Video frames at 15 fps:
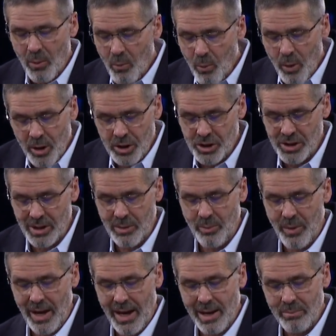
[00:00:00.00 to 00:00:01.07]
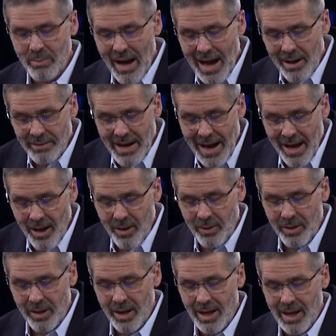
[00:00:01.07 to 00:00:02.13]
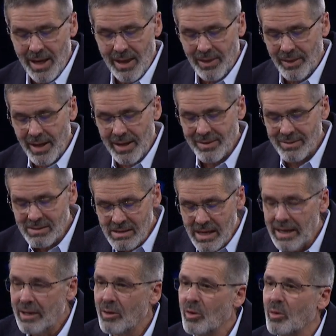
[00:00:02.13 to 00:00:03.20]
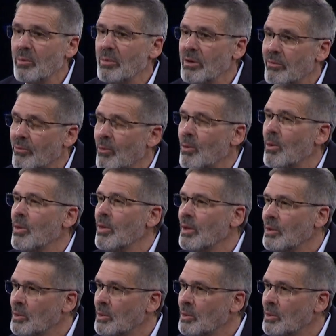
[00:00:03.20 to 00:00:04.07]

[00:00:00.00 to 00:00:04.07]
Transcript: worship and bow down. Let us kneel before the